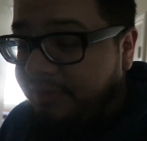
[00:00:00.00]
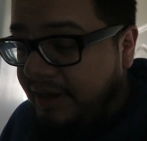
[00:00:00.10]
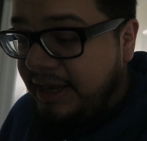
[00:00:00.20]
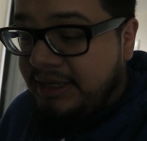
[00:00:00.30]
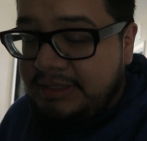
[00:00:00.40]

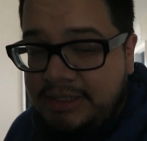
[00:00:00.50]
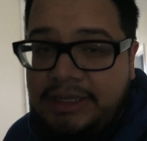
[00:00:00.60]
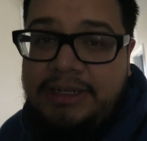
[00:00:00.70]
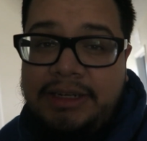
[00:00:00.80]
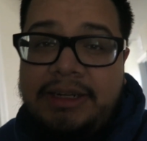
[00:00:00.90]
fast
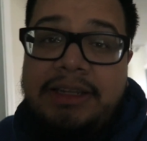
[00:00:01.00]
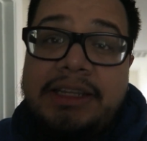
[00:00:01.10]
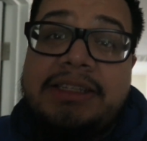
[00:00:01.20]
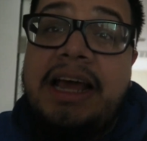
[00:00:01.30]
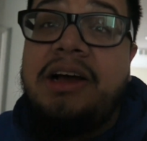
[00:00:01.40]
and
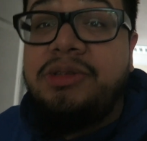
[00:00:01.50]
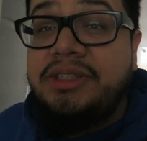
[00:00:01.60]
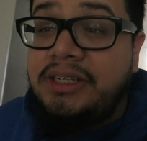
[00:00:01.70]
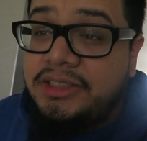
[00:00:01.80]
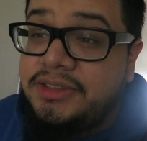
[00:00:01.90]
this house
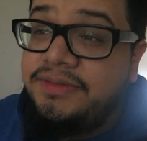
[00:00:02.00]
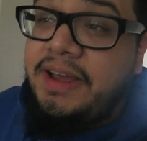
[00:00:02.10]
sells